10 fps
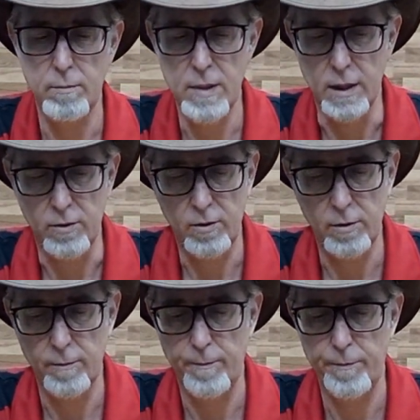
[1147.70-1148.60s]

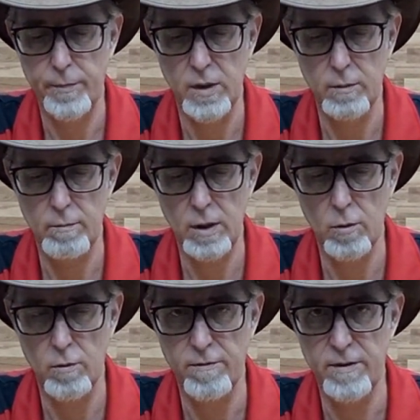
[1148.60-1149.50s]
mitts, big
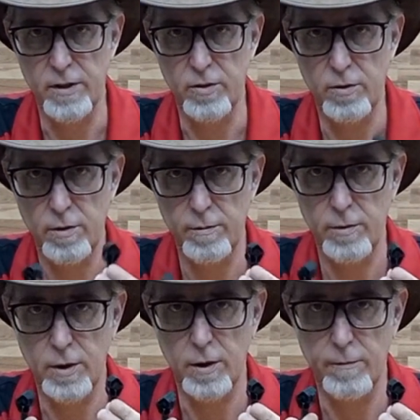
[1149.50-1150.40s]
old fists,
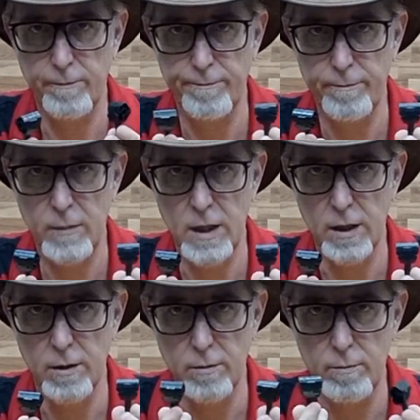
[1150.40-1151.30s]
so he
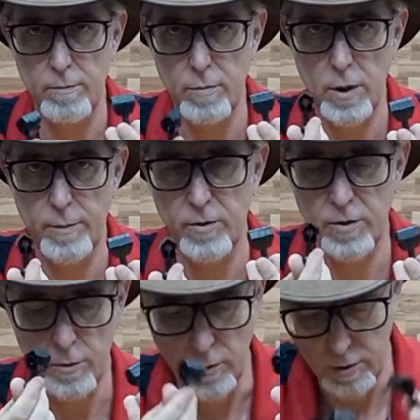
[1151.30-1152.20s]
can put up his
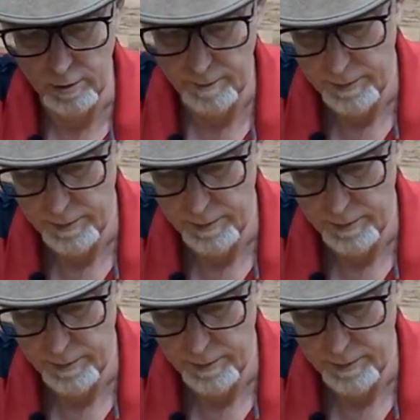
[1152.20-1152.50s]
dukes.